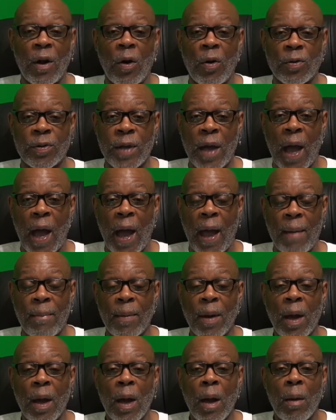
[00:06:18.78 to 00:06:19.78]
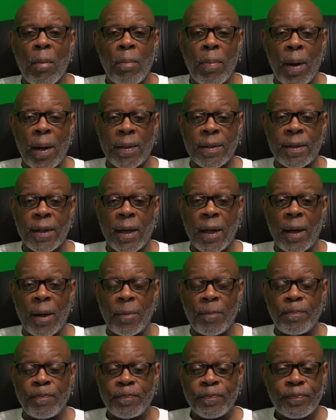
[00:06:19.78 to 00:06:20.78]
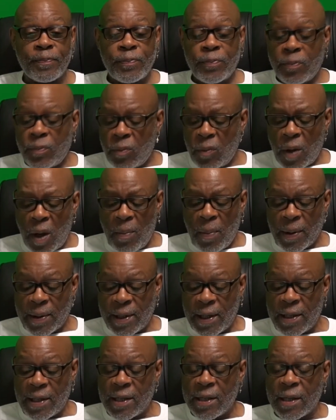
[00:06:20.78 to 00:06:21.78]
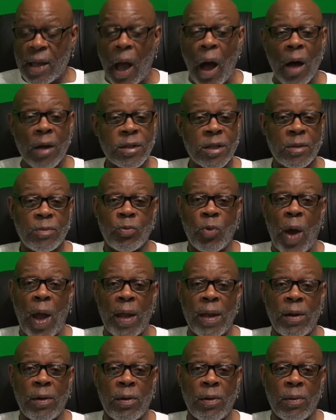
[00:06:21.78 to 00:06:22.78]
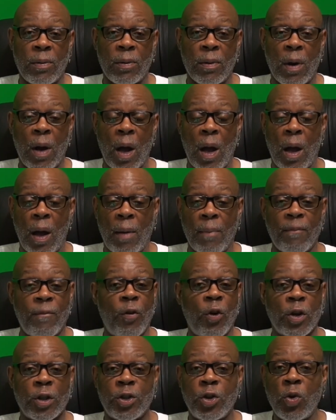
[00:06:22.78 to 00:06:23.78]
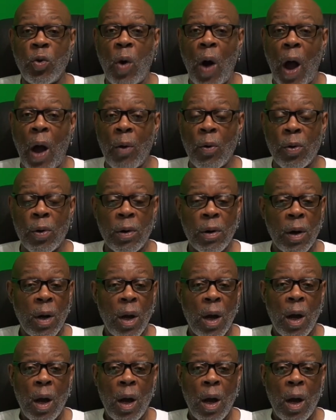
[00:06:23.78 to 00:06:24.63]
long time. But this is awesome right here. For a 2-hour